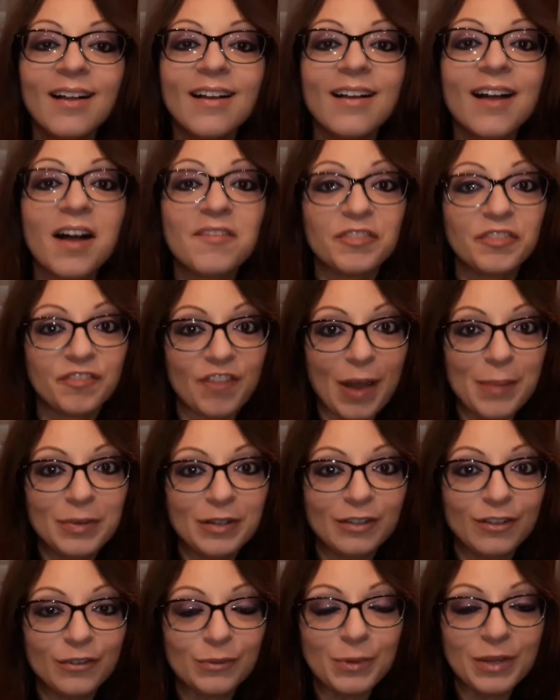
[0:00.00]
Have a
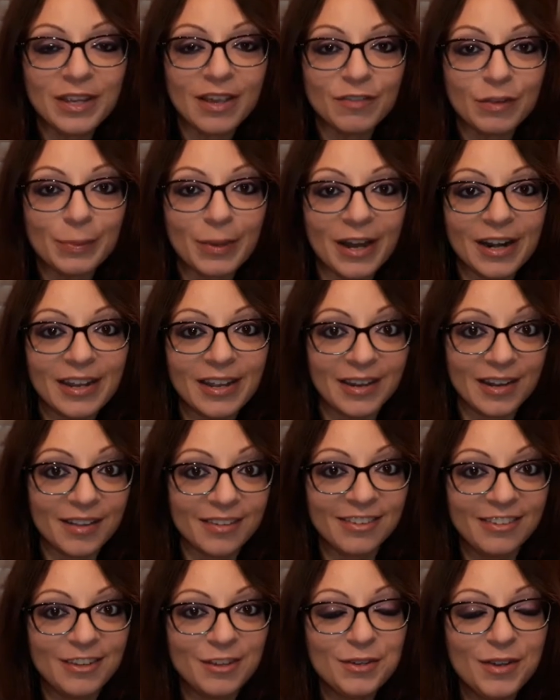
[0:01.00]
fabulous week, everybody, and I'll
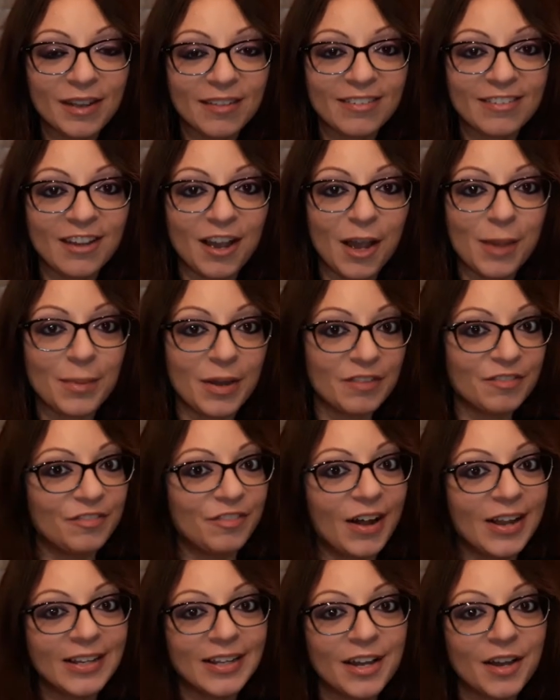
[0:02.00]
see you next time on
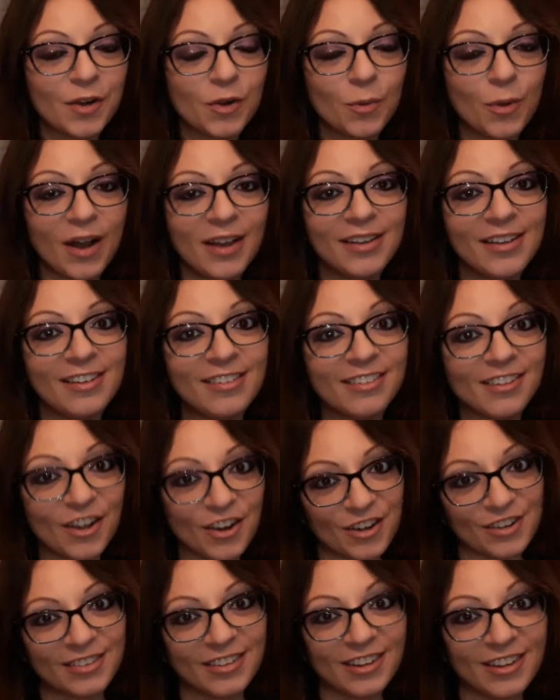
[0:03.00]
Vale Anoa'i's
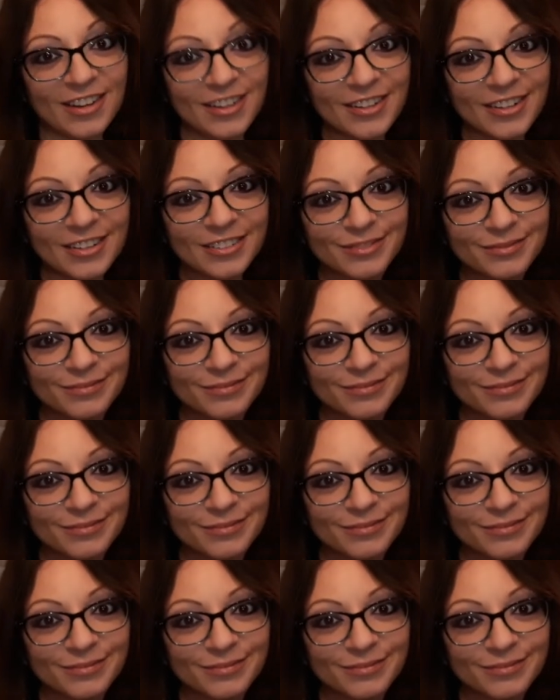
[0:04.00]
Art Talk.